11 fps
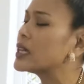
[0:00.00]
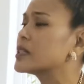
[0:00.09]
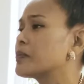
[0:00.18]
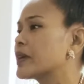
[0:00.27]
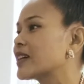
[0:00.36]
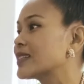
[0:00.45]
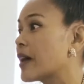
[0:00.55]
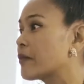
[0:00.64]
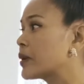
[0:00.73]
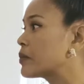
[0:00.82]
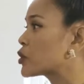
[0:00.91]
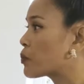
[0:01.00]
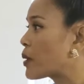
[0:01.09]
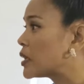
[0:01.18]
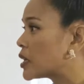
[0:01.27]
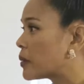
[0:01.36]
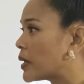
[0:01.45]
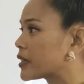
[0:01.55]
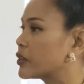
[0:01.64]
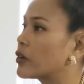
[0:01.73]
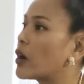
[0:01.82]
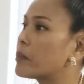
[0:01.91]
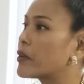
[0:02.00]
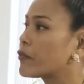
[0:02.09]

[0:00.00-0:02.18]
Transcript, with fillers: it's because I've been so pent up. Sure.